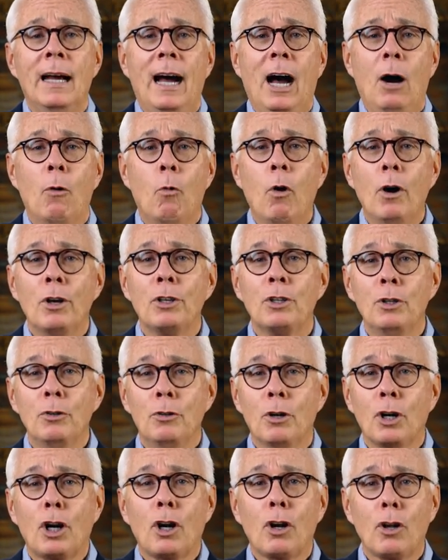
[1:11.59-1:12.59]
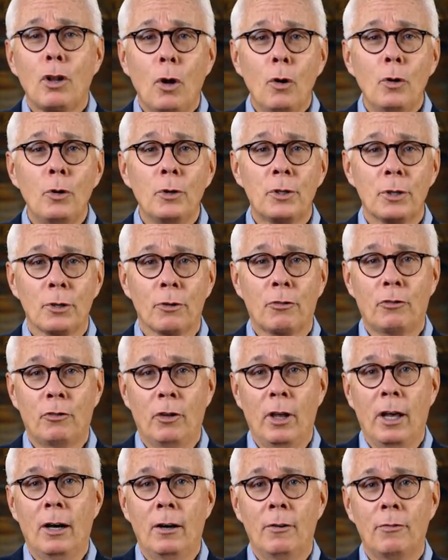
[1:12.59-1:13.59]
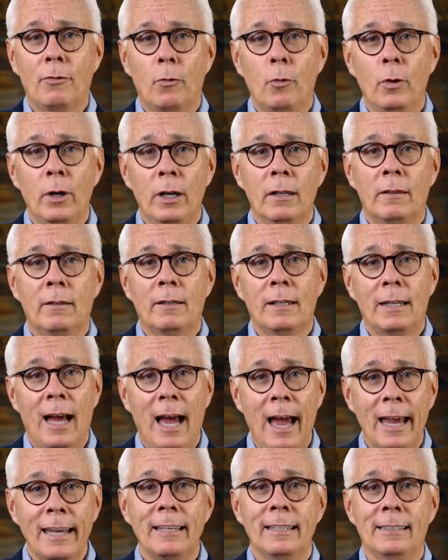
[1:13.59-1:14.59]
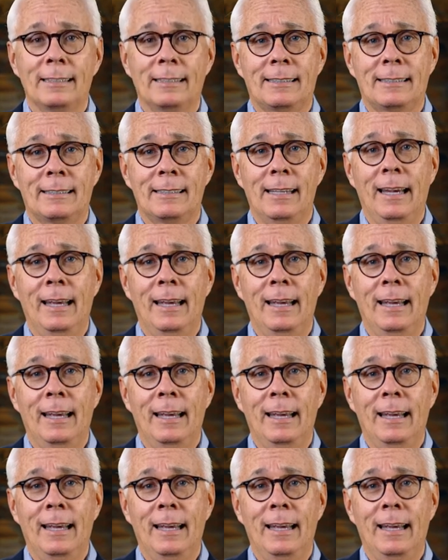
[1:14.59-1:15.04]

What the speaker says: I want you to clothe yourself with kindness.